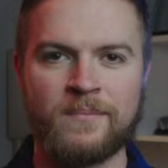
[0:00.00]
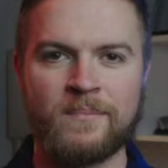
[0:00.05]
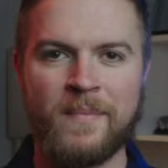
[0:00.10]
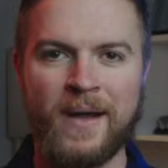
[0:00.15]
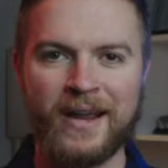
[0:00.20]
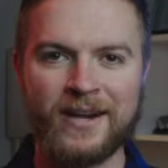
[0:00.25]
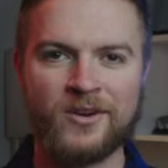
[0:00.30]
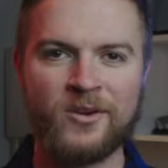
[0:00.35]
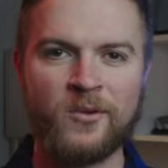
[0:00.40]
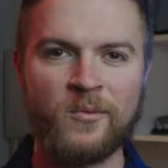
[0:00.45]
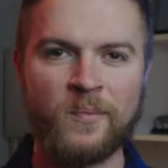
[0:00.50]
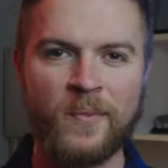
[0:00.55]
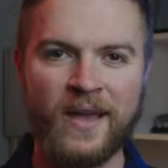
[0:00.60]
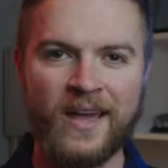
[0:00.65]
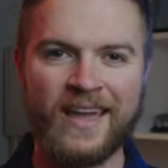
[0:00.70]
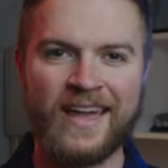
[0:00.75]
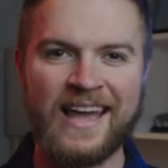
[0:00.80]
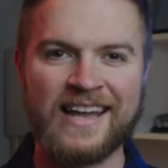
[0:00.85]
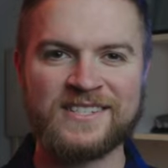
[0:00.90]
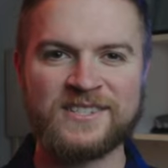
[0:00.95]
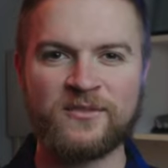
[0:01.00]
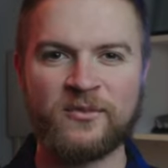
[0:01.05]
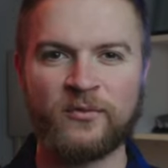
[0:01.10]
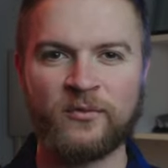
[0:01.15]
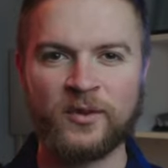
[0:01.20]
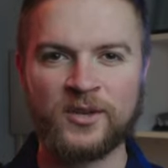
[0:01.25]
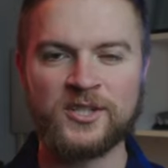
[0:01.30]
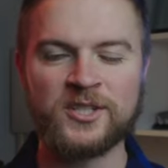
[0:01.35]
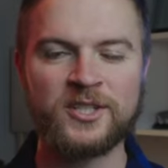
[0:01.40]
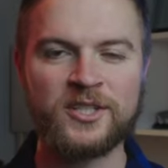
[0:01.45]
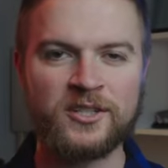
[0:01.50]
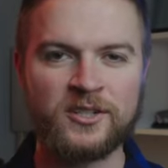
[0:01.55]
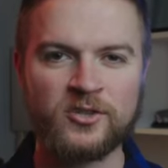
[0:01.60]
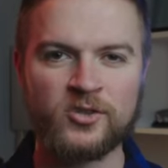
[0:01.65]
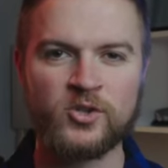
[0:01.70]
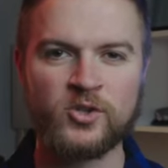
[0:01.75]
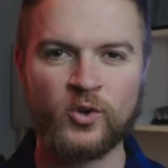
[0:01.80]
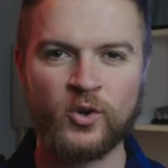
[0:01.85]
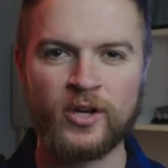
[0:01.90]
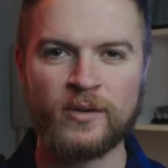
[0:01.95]
Michael Bay has officially
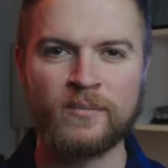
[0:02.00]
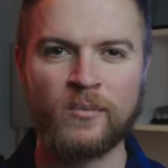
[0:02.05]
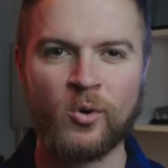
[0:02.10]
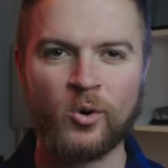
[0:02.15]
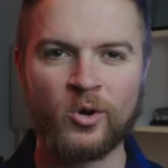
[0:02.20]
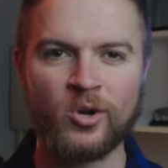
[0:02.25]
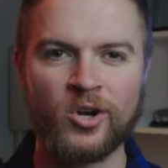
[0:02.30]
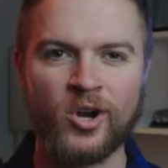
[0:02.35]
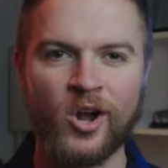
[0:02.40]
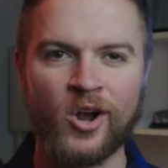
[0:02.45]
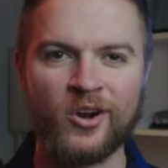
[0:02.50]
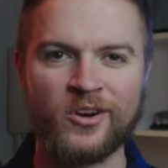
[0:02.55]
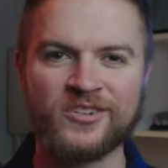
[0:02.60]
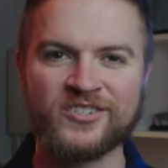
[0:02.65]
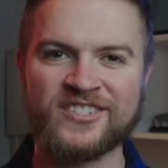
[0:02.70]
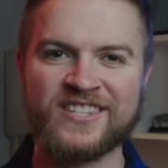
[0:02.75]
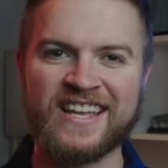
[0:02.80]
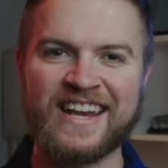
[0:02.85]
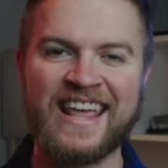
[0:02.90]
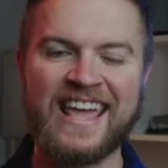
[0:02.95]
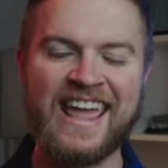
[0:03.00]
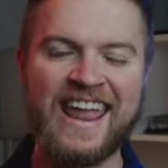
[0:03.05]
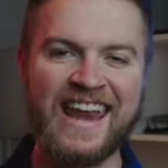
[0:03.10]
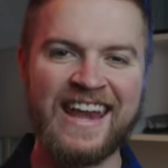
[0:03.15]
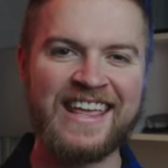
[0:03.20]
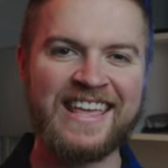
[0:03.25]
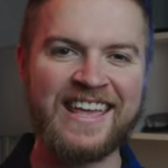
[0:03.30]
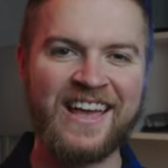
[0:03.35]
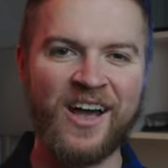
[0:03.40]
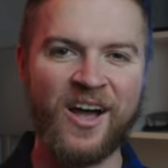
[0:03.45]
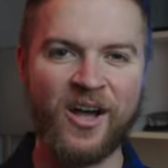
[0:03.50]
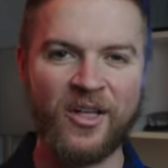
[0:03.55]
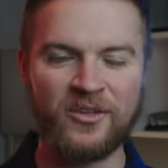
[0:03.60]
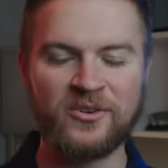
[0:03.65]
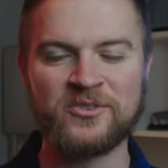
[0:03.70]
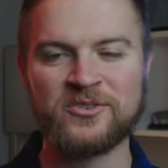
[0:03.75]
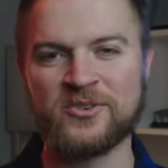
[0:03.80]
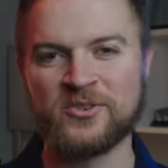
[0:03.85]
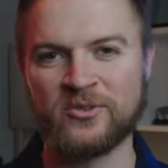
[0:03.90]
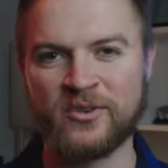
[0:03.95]
destroyed more cars than any
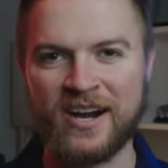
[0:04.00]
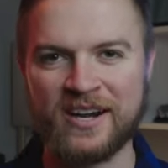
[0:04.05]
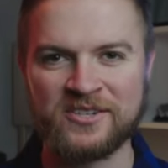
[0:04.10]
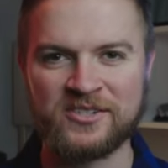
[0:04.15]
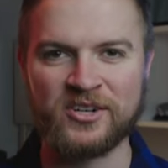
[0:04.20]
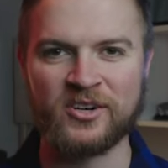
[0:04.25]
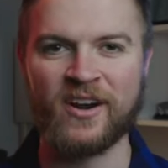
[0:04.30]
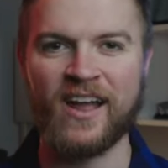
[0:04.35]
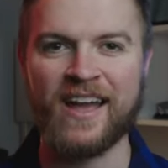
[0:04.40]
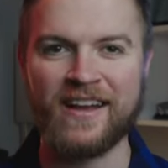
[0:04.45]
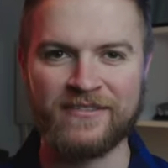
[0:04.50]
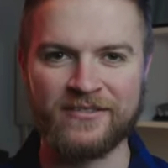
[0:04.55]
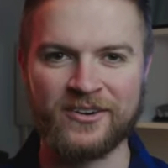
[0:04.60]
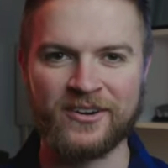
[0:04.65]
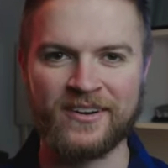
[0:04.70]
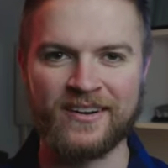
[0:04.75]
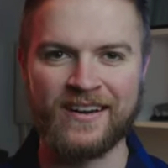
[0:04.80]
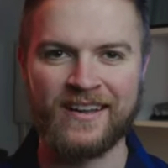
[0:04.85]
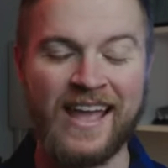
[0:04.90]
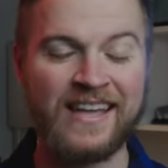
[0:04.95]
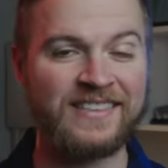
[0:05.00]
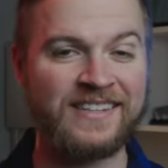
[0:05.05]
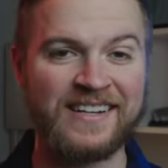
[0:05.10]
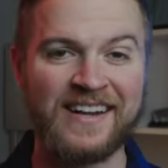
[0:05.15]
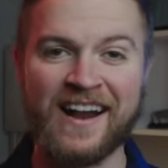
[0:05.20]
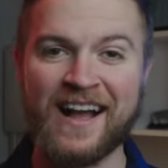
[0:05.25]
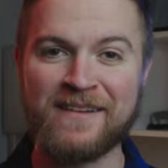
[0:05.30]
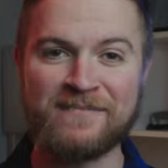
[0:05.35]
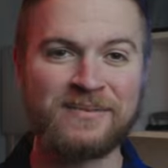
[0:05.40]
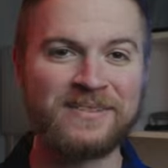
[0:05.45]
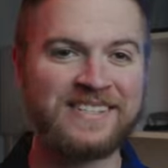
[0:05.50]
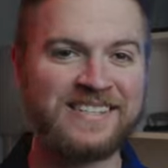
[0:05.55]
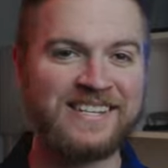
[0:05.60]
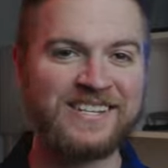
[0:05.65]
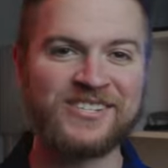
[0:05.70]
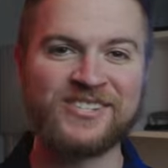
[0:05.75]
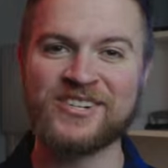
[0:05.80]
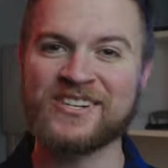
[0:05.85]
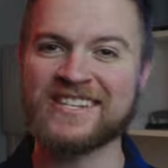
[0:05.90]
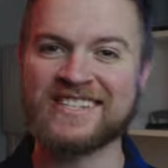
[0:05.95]
other director ever, and the
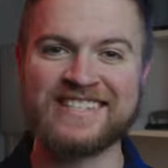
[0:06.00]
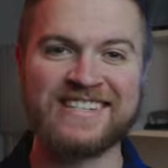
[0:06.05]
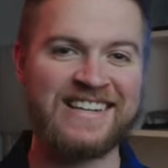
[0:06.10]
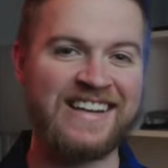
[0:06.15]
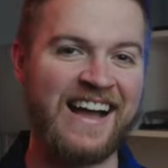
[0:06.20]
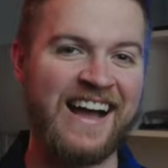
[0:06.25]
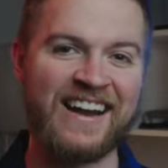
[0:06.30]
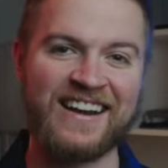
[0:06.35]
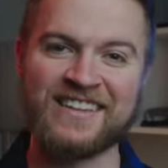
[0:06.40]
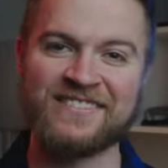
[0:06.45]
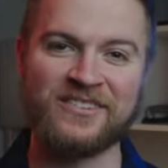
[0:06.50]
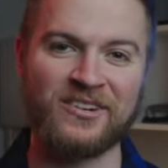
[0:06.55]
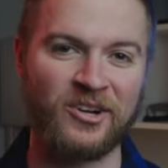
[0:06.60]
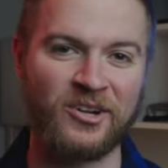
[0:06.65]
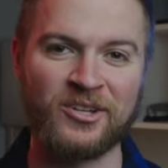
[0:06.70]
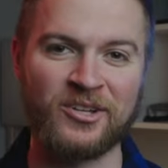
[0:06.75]
competition is not even